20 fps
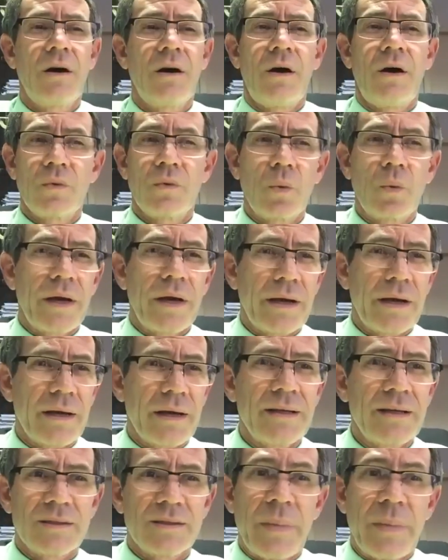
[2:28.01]
on where
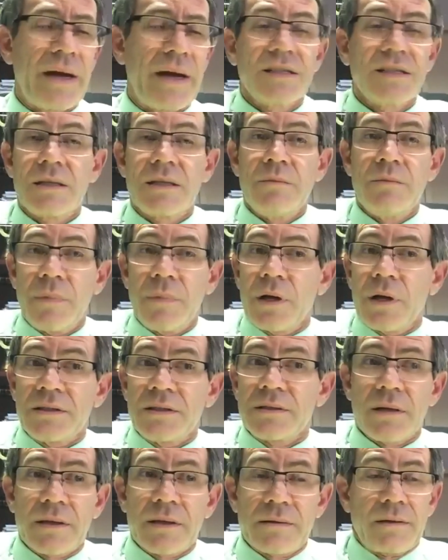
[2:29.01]
His Majesty
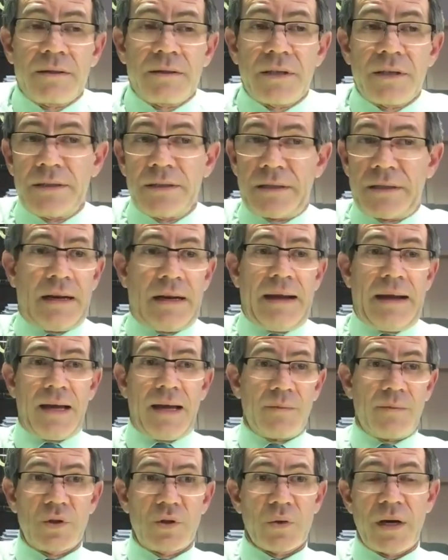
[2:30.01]
is
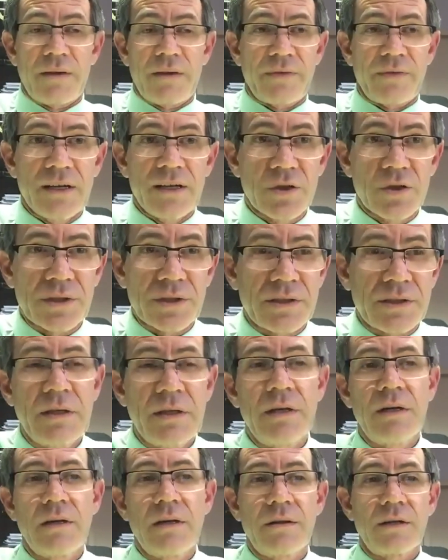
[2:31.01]
claimed to have interest.
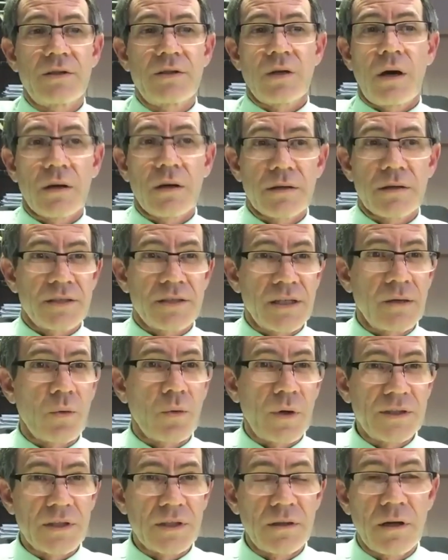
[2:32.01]
The targeting
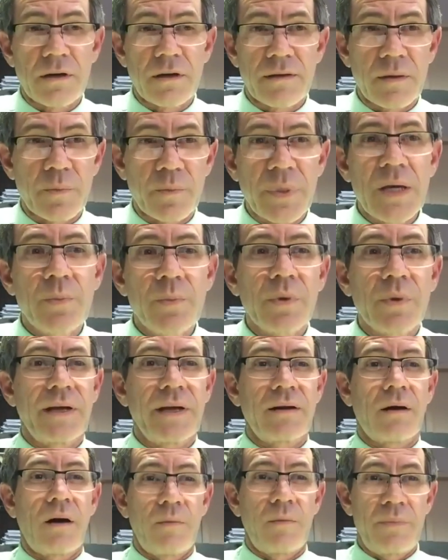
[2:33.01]
was a lot of the people
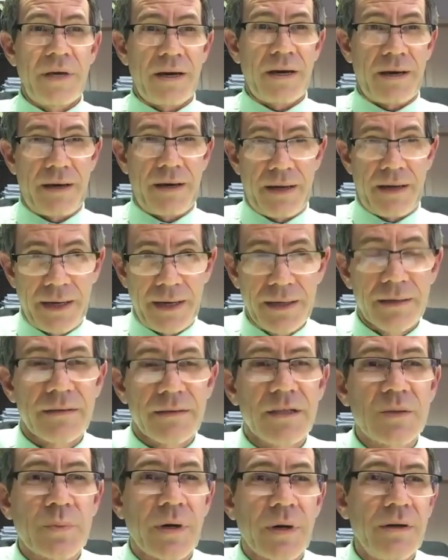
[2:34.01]
that are behind
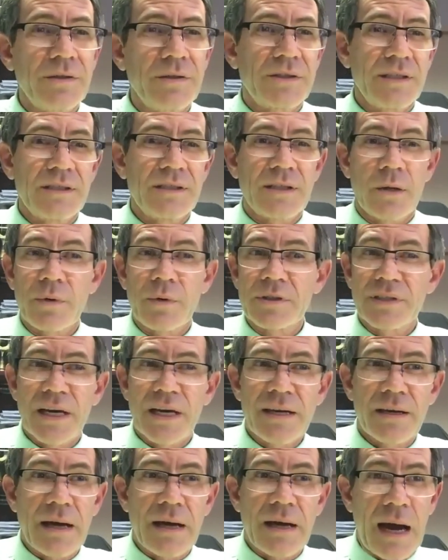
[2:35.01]
this process. They were
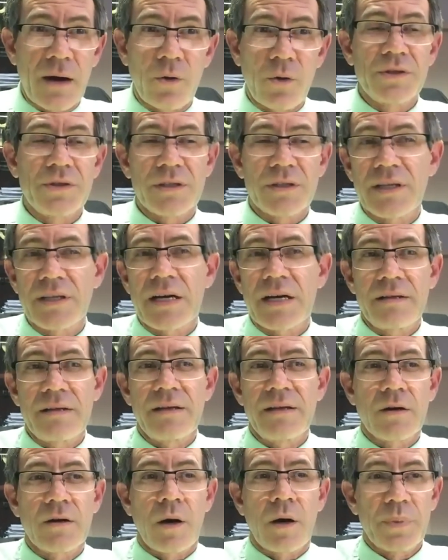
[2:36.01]
also taking
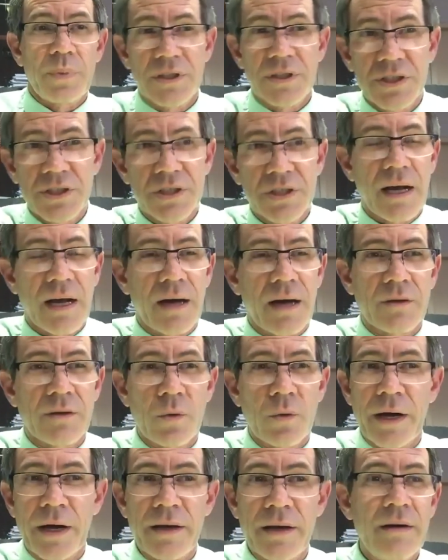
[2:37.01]
their competition out the
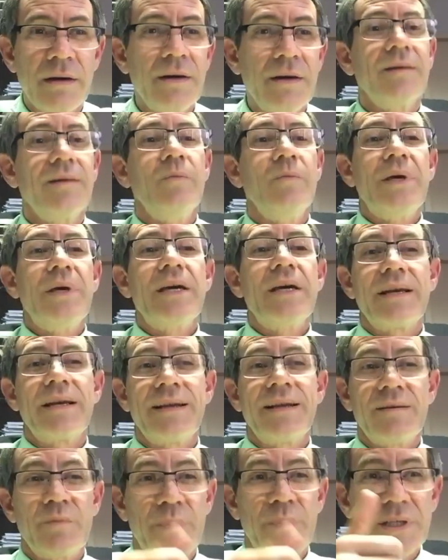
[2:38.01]
way, be it
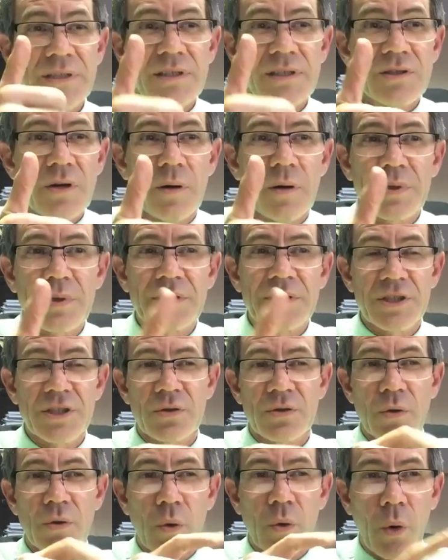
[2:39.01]
in business
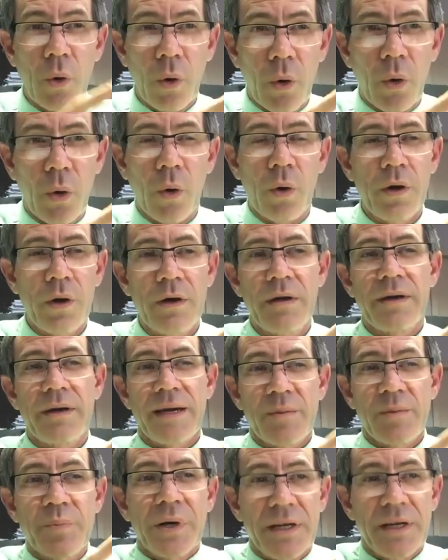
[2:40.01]
competition or
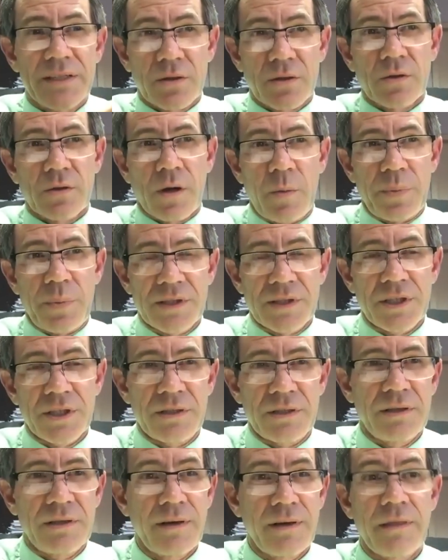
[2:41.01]
in political
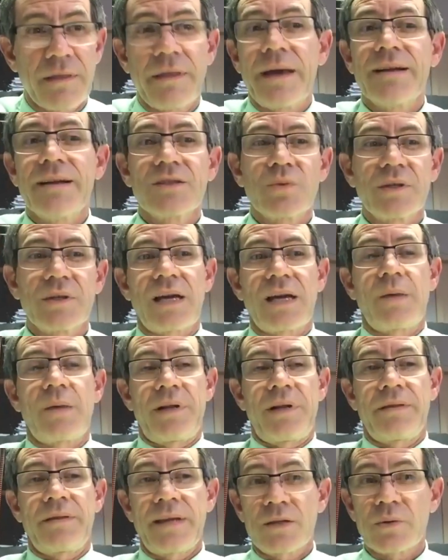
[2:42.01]
competition. That is what's
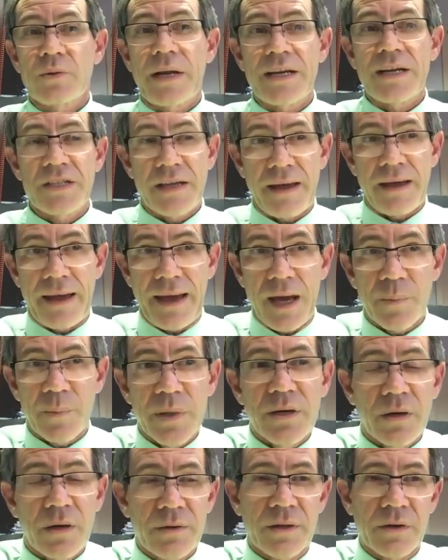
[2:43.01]
happening. That's what actually
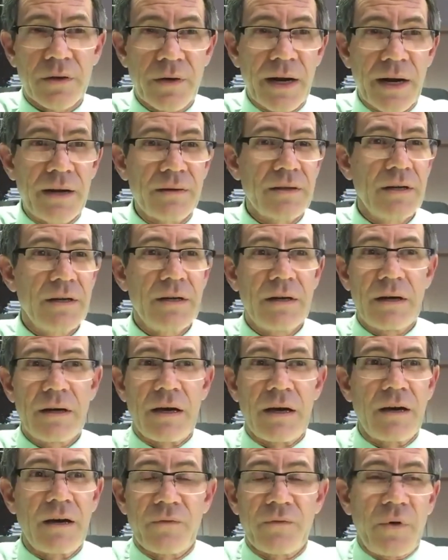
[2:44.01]
happened on the ground.
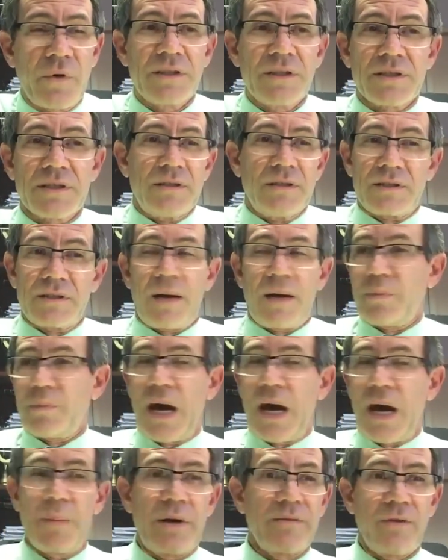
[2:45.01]
For instance,
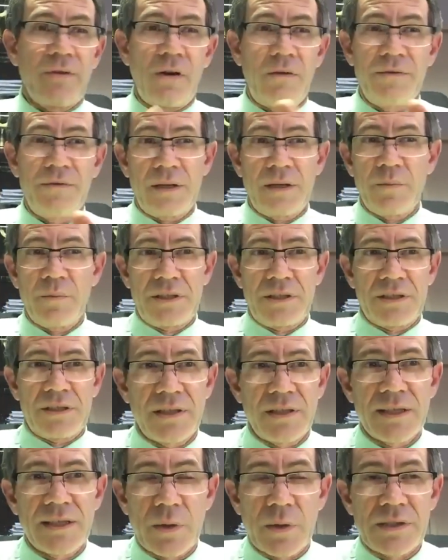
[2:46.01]
I'm involved in a business
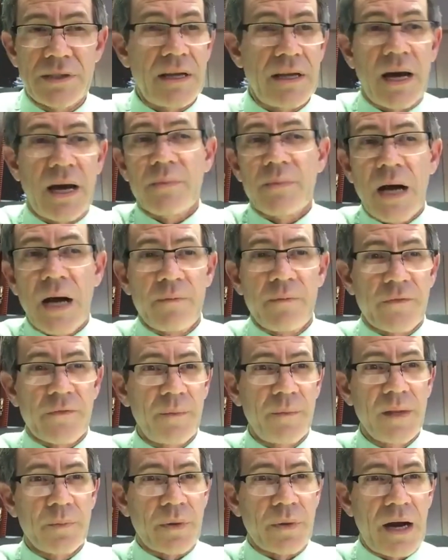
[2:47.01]
in Eswatini. I'm
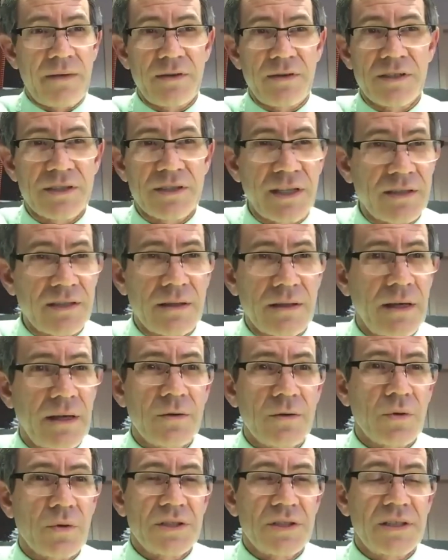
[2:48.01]
from the private sector, and
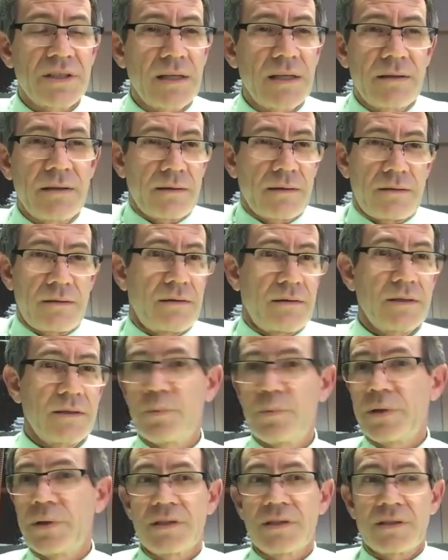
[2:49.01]
it was said that
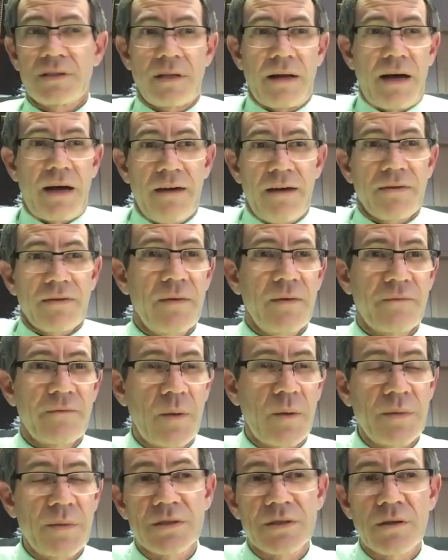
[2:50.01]
this business that I've come
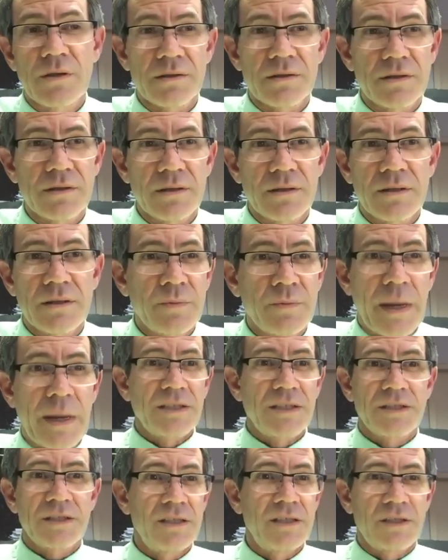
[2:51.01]
from has got His
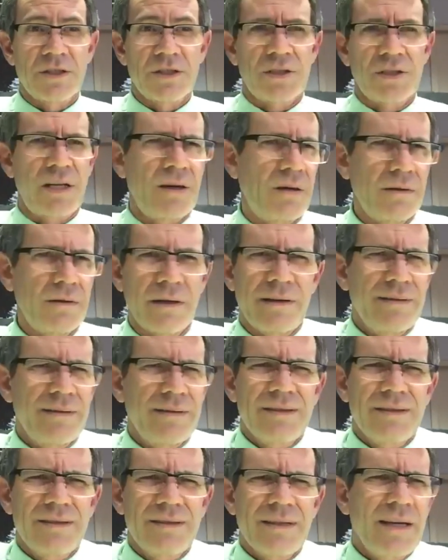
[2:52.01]
Majesty as a shareholder, and
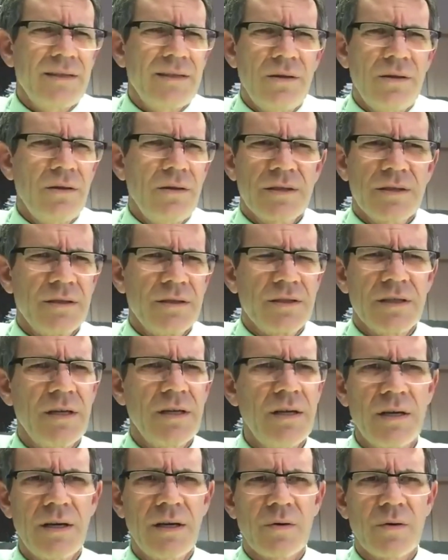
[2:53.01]
that's utter nonsense.
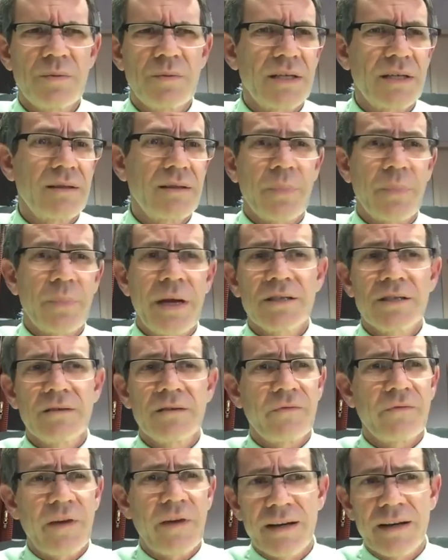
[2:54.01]
I would say the pension
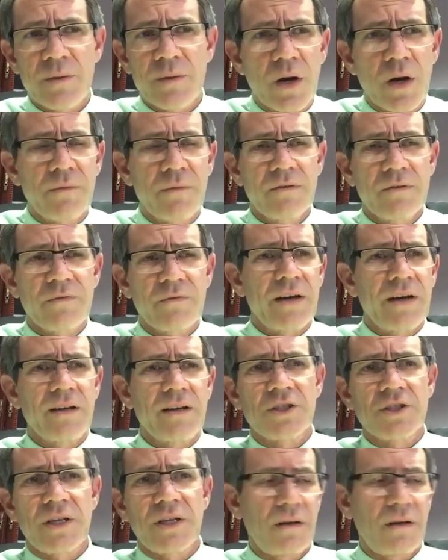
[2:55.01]
fund and provident fund are
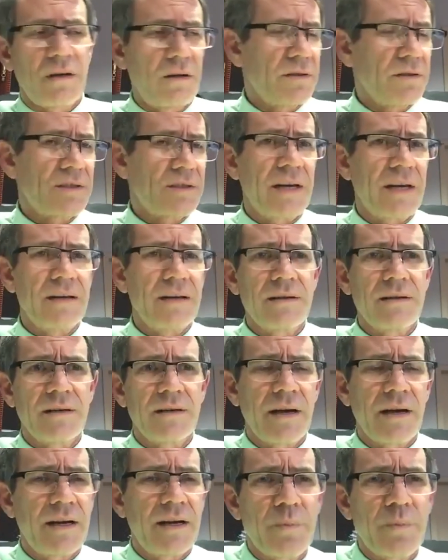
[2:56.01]
shareholders, and
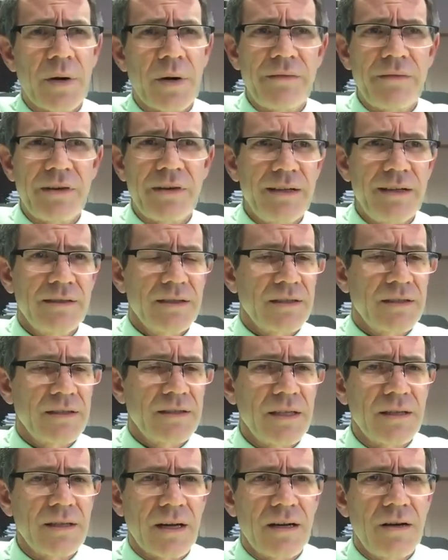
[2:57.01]
a private
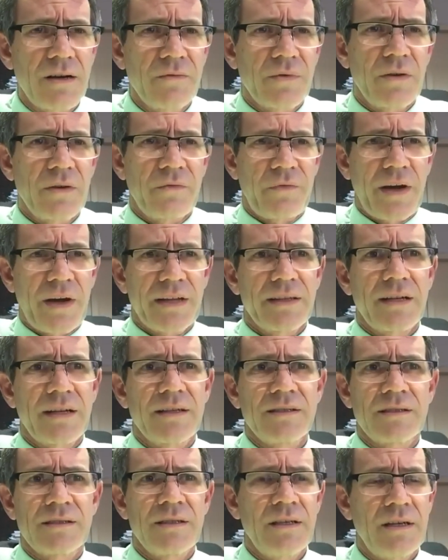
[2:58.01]
entity. I know for a fact that
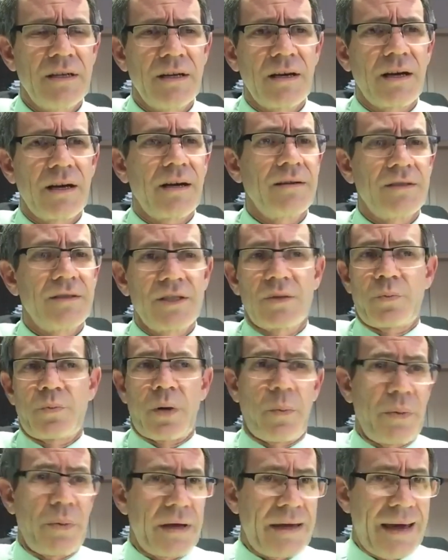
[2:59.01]
is just
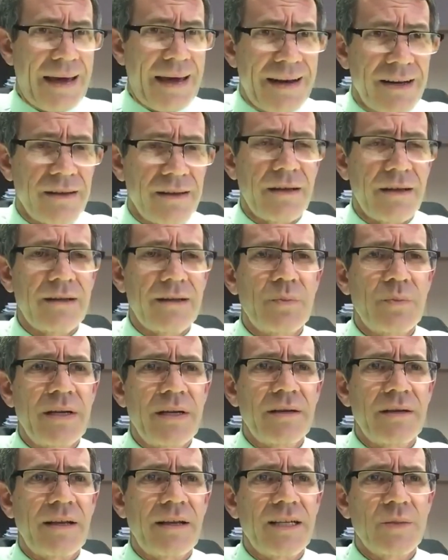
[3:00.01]
propaganda that has
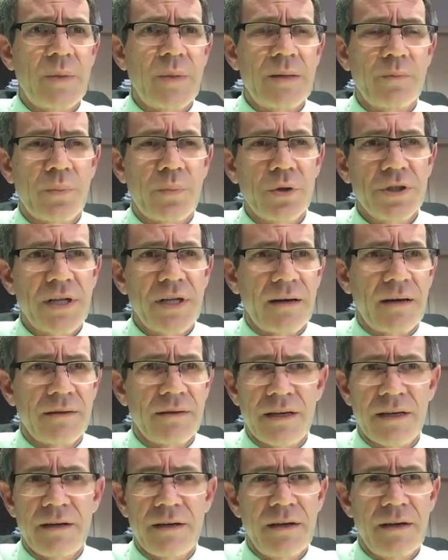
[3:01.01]
been pushed out
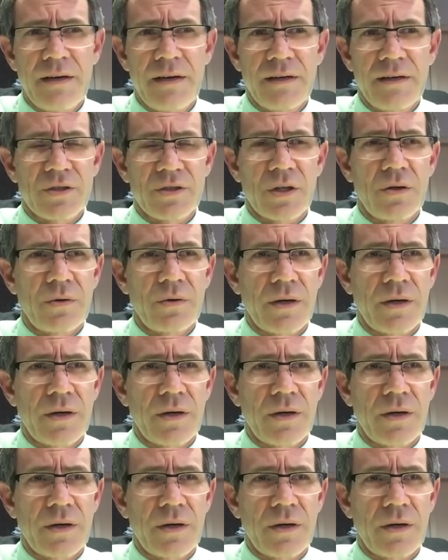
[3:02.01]
there. So